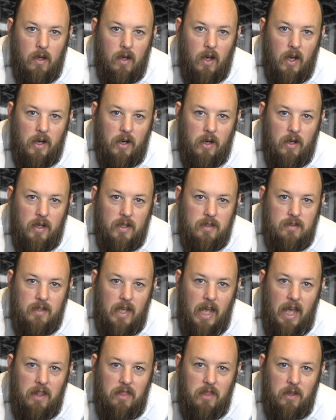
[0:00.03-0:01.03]
Hi guys,
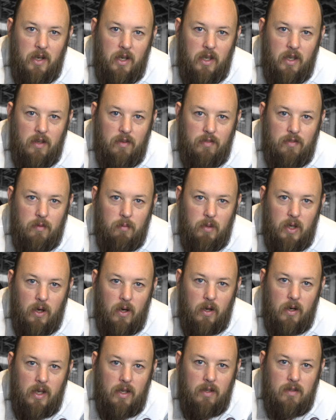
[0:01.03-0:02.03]
Anthony here from The
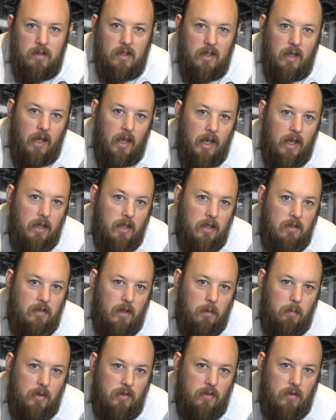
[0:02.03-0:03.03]
Hot End. In this
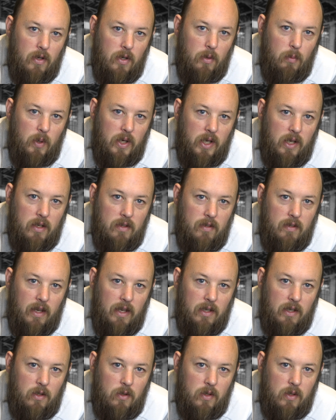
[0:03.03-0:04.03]
episode we're going to
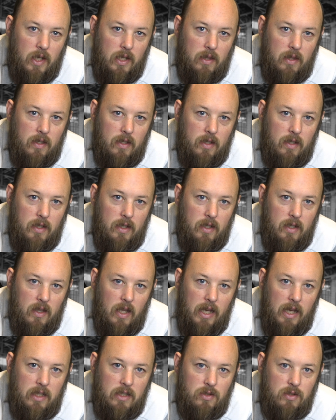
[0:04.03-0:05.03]
take a look at the
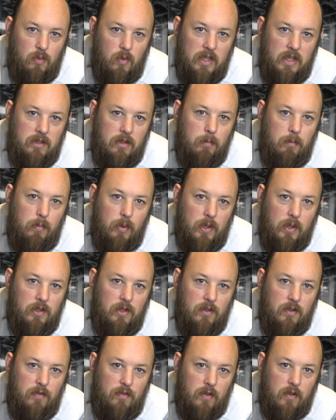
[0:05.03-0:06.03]
latest resin
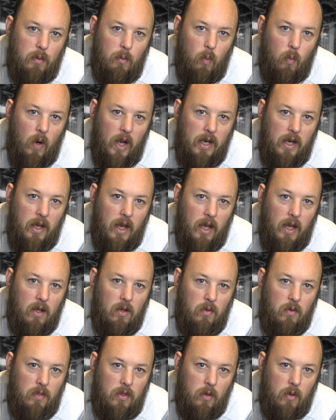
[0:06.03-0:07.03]
printer from
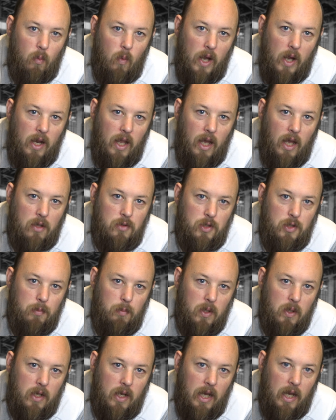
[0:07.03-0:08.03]
Wanhao, the Wanhao
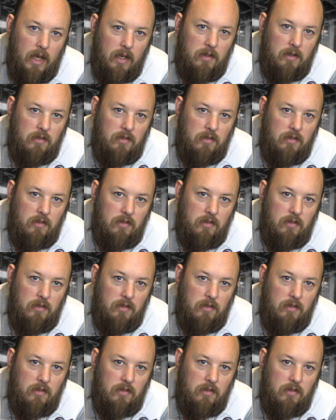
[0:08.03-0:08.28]
Duplicator